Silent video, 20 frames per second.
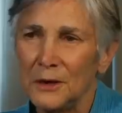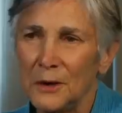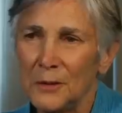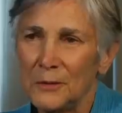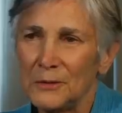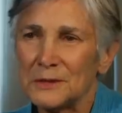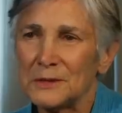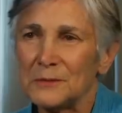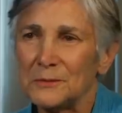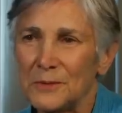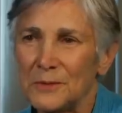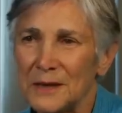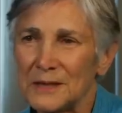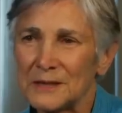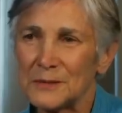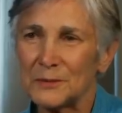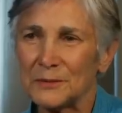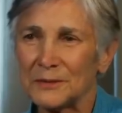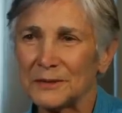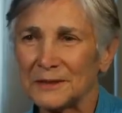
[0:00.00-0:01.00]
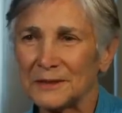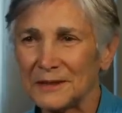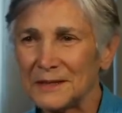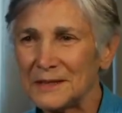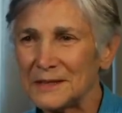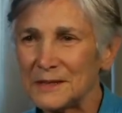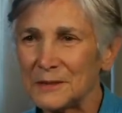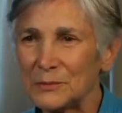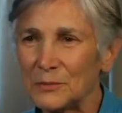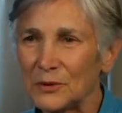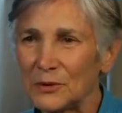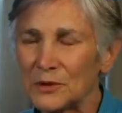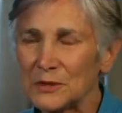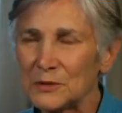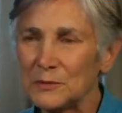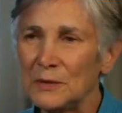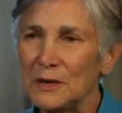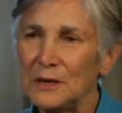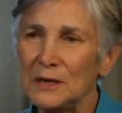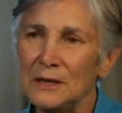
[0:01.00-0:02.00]
almost impossible to list them
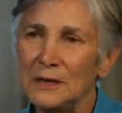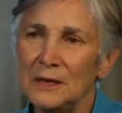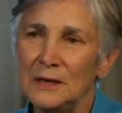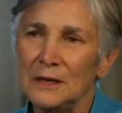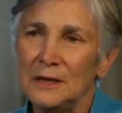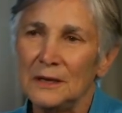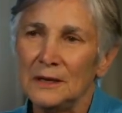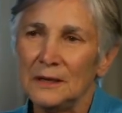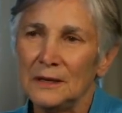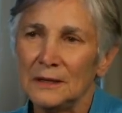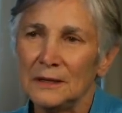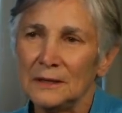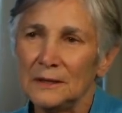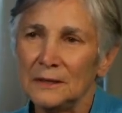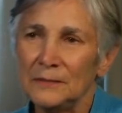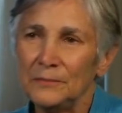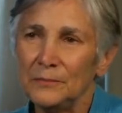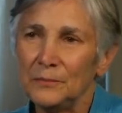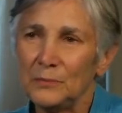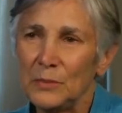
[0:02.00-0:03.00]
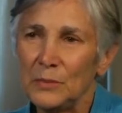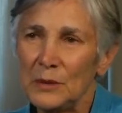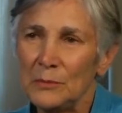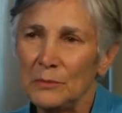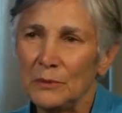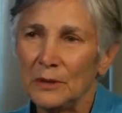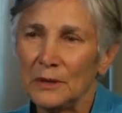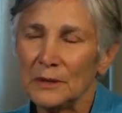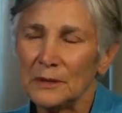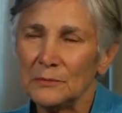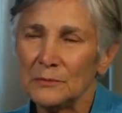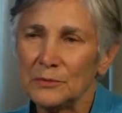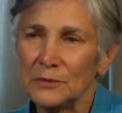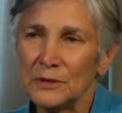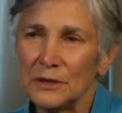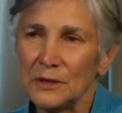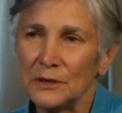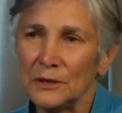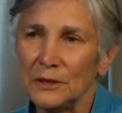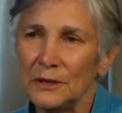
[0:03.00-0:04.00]
because many uh, people, uh,
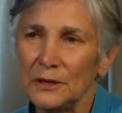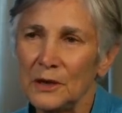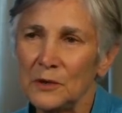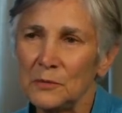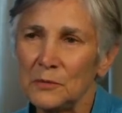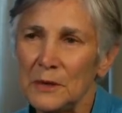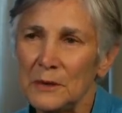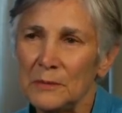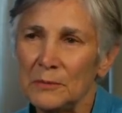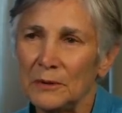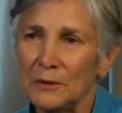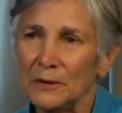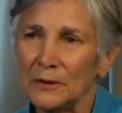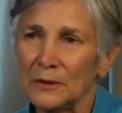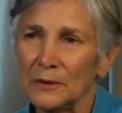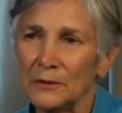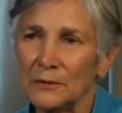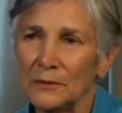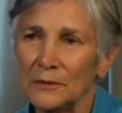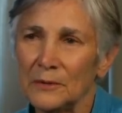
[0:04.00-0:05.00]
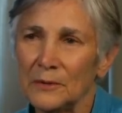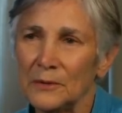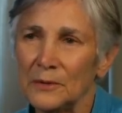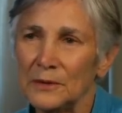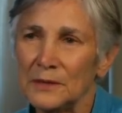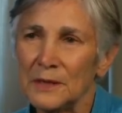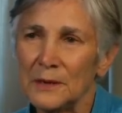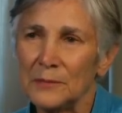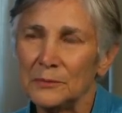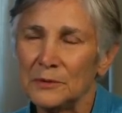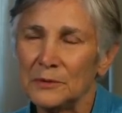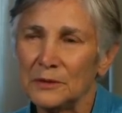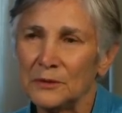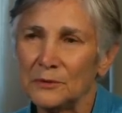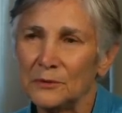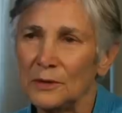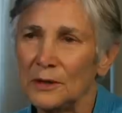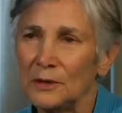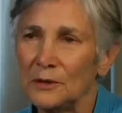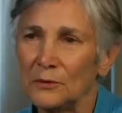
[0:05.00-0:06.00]
particularly young people, are, are adept at
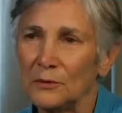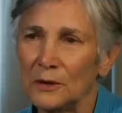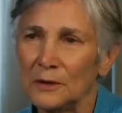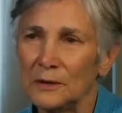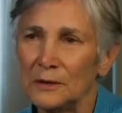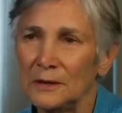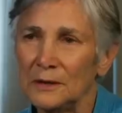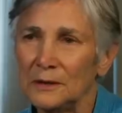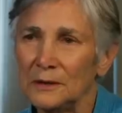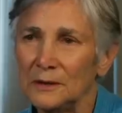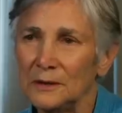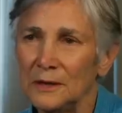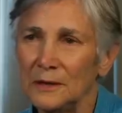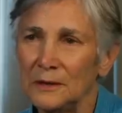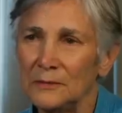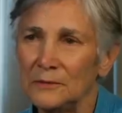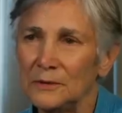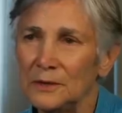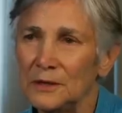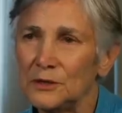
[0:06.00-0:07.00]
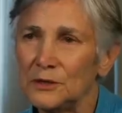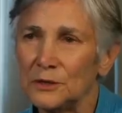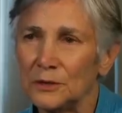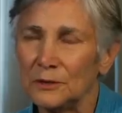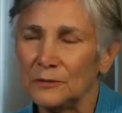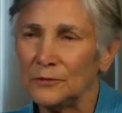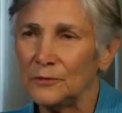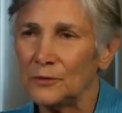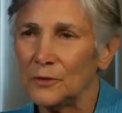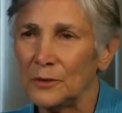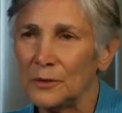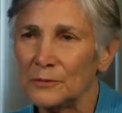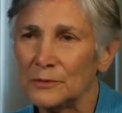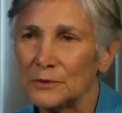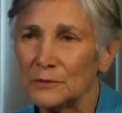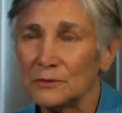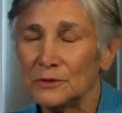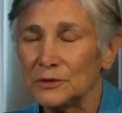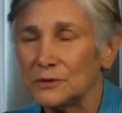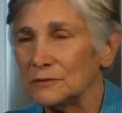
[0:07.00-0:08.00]
creating art in, in, digital
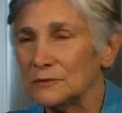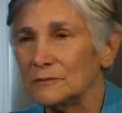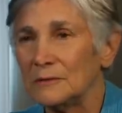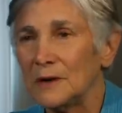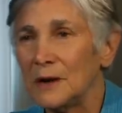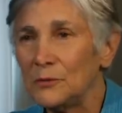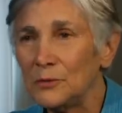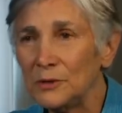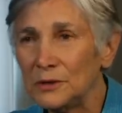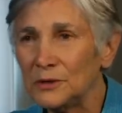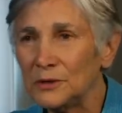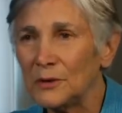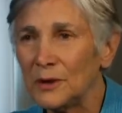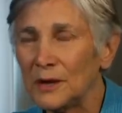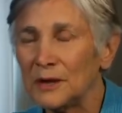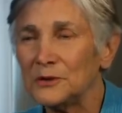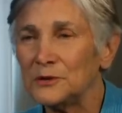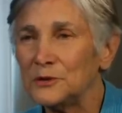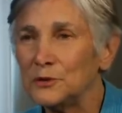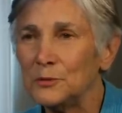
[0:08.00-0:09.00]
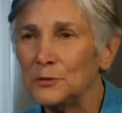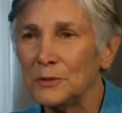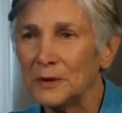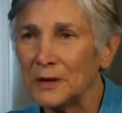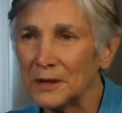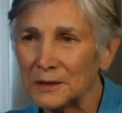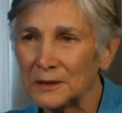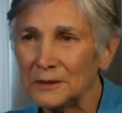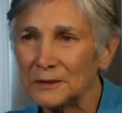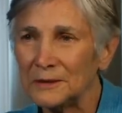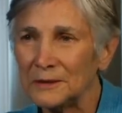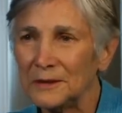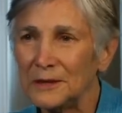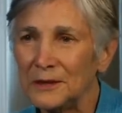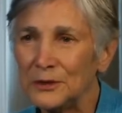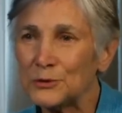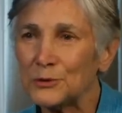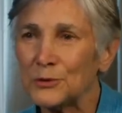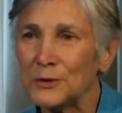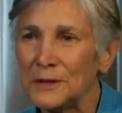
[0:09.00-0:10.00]
forms, which I wouldn't know how to do, but I can
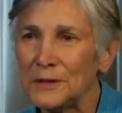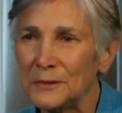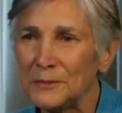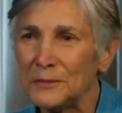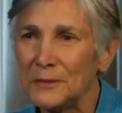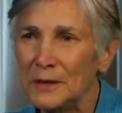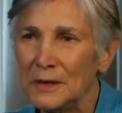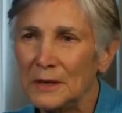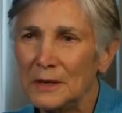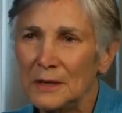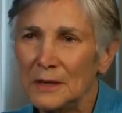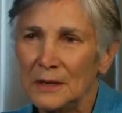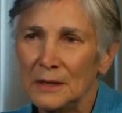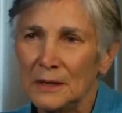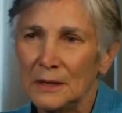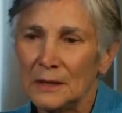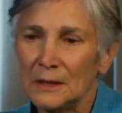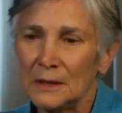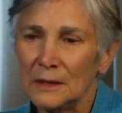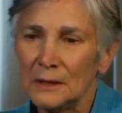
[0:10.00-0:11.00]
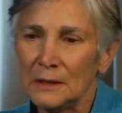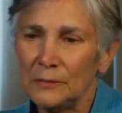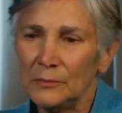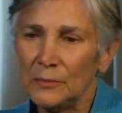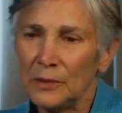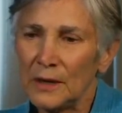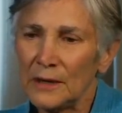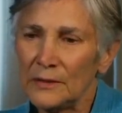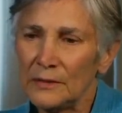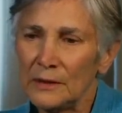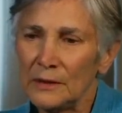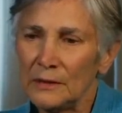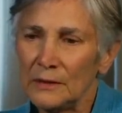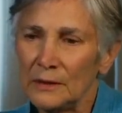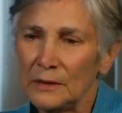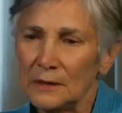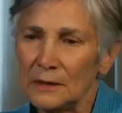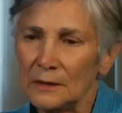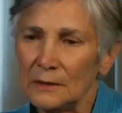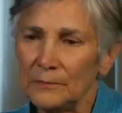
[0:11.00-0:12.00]
enjoy them. Mm-hmm. Uh, but I think
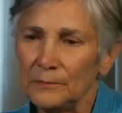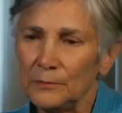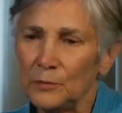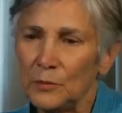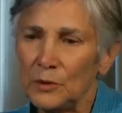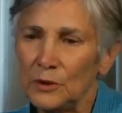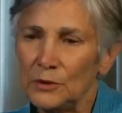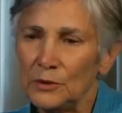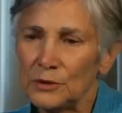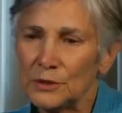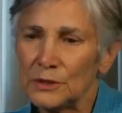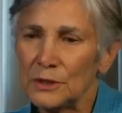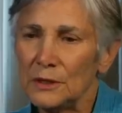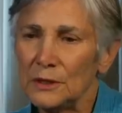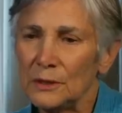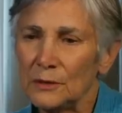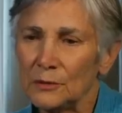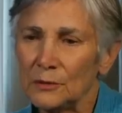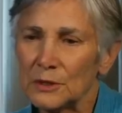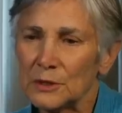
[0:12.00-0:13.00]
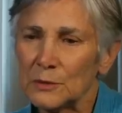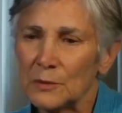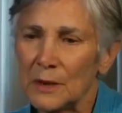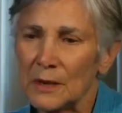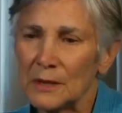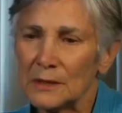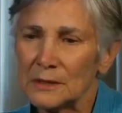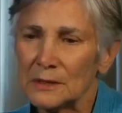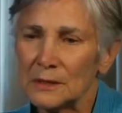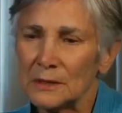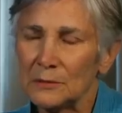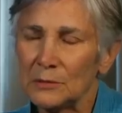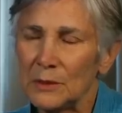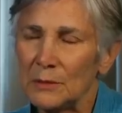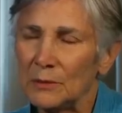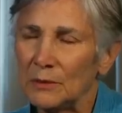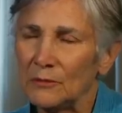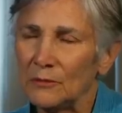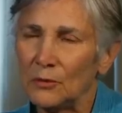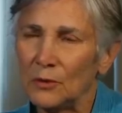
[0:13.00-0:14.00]
that when you see the response that
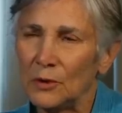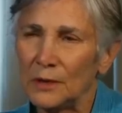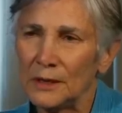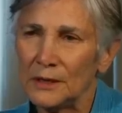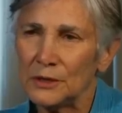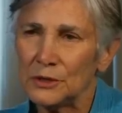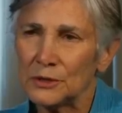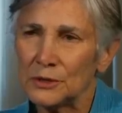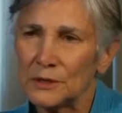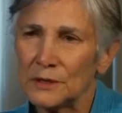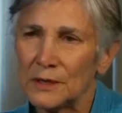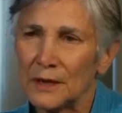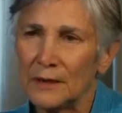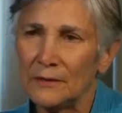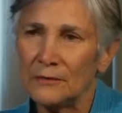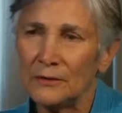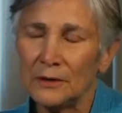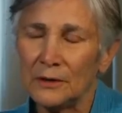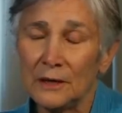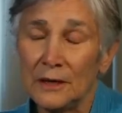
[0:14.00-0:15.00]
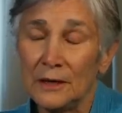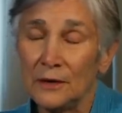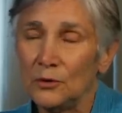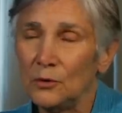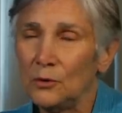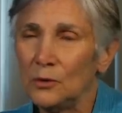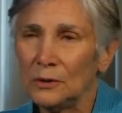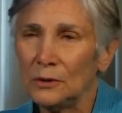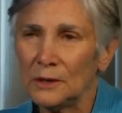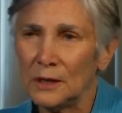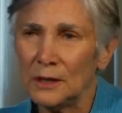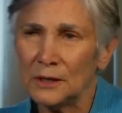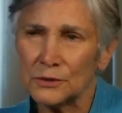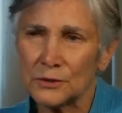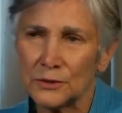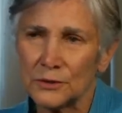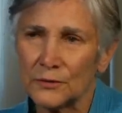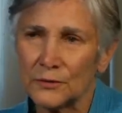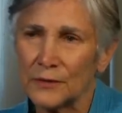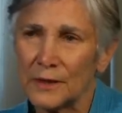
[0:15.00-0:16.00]
people of all ages have, and, and in all
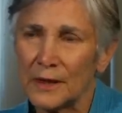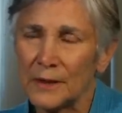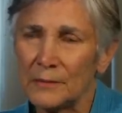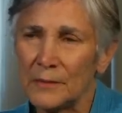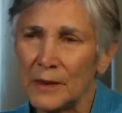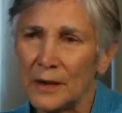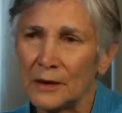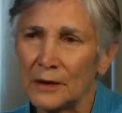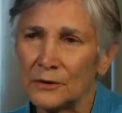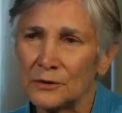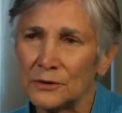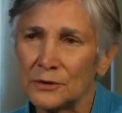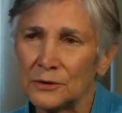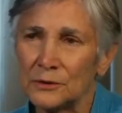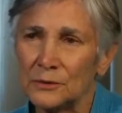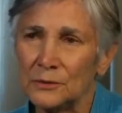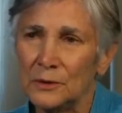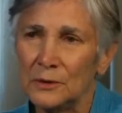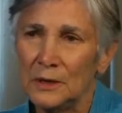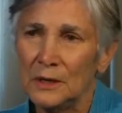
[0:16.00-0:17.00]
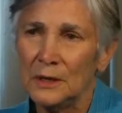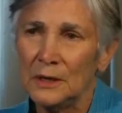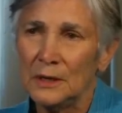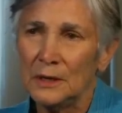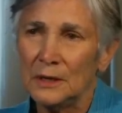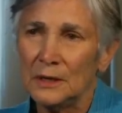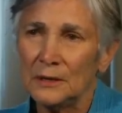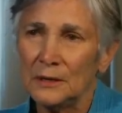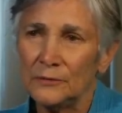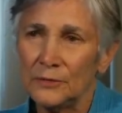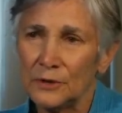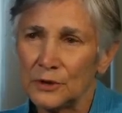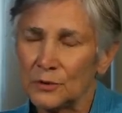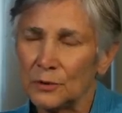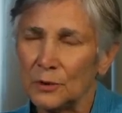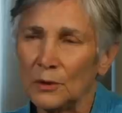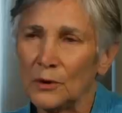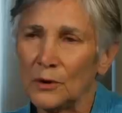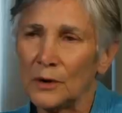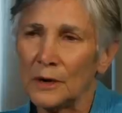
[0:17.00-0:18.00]
cultures for that matter, to uh,
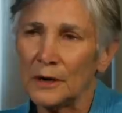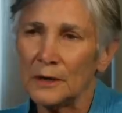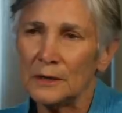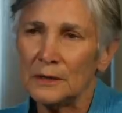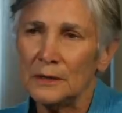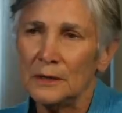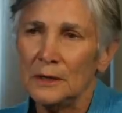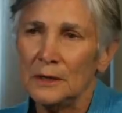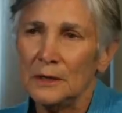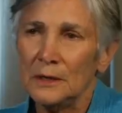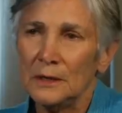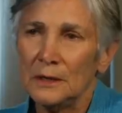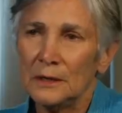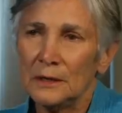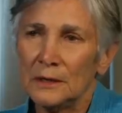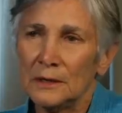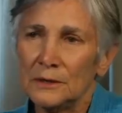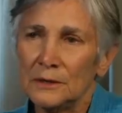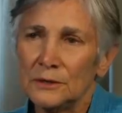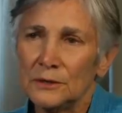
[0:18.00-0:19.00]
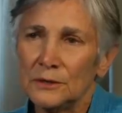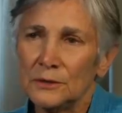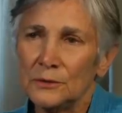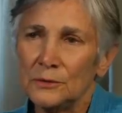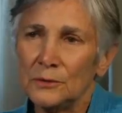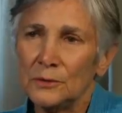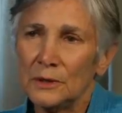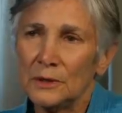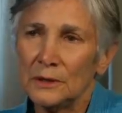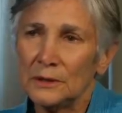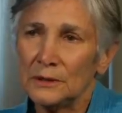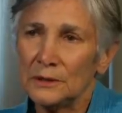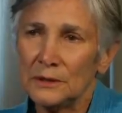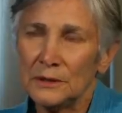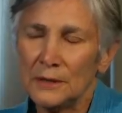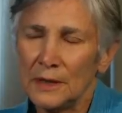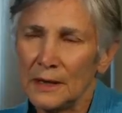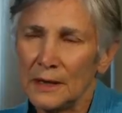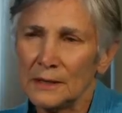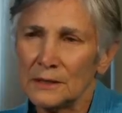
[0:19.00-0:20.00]
visual art, uh, to, uh,
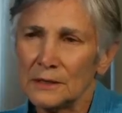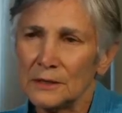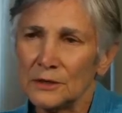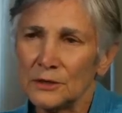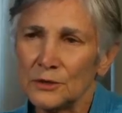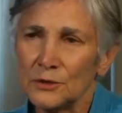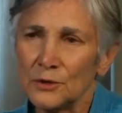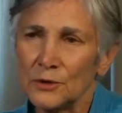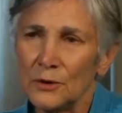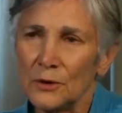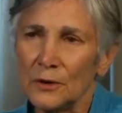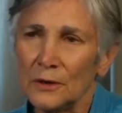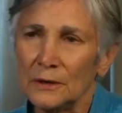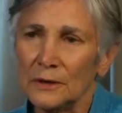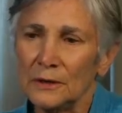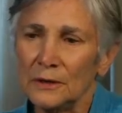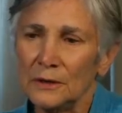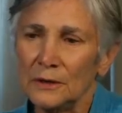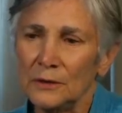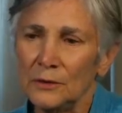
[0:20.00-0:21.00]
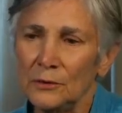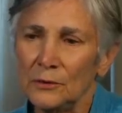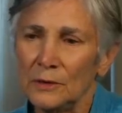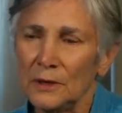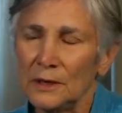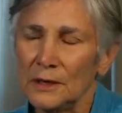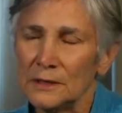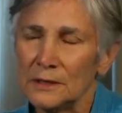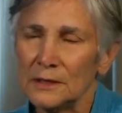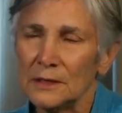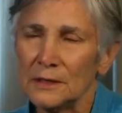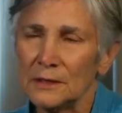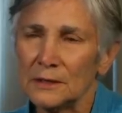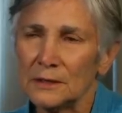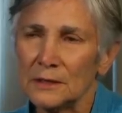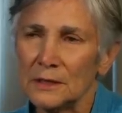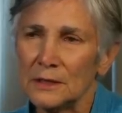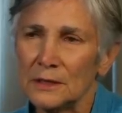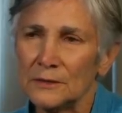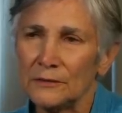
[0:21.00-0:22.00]
to dance and to song, you realize that
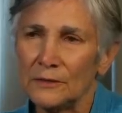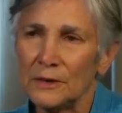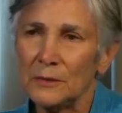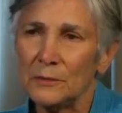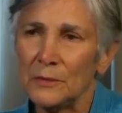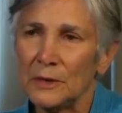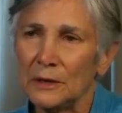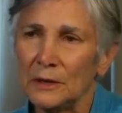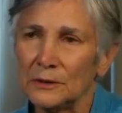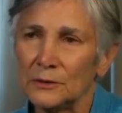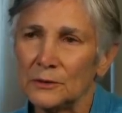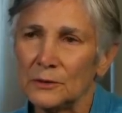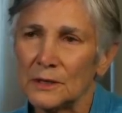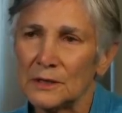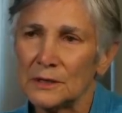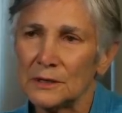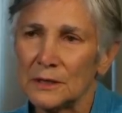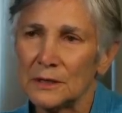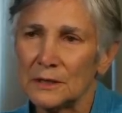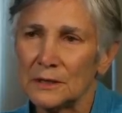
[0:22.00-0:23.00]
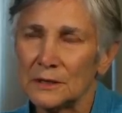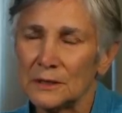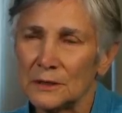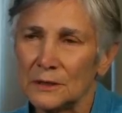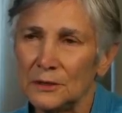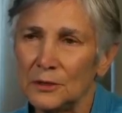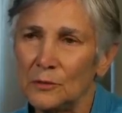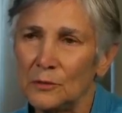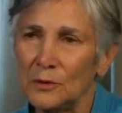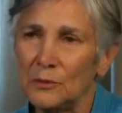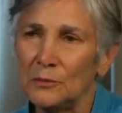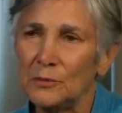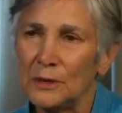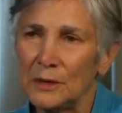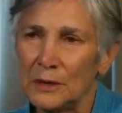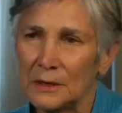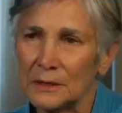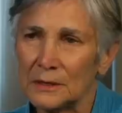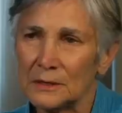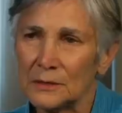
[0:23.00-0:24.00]
it's, it's fundamental to us as human
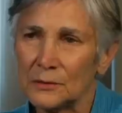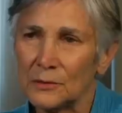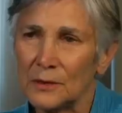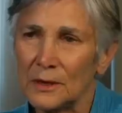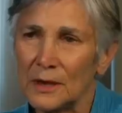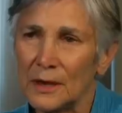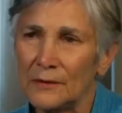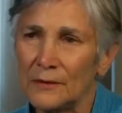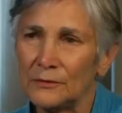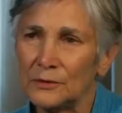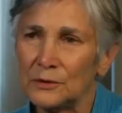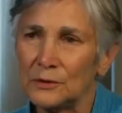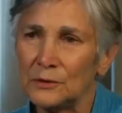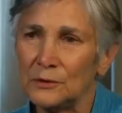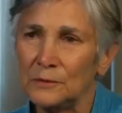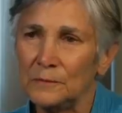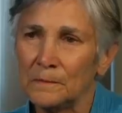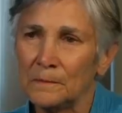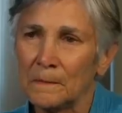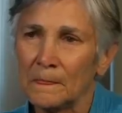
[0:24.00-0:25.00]
beings that we have to